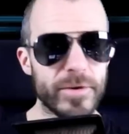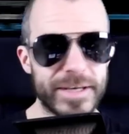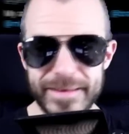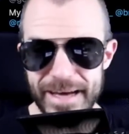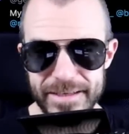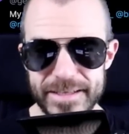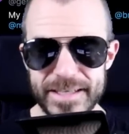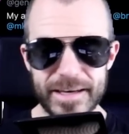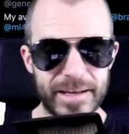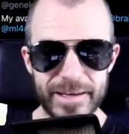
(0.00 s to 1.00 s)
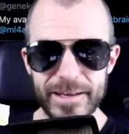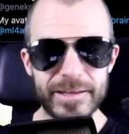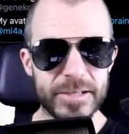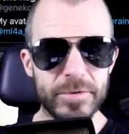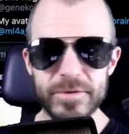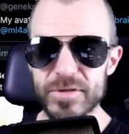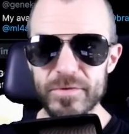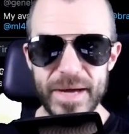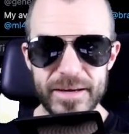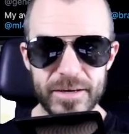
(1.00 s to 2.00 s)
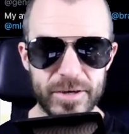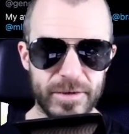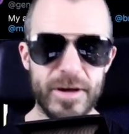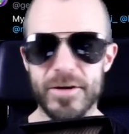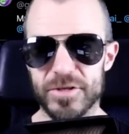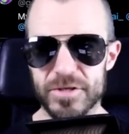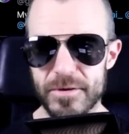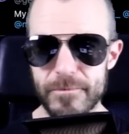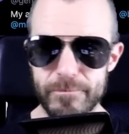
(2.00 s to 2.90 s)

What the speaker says: look at that, it's a little tool to make a collage.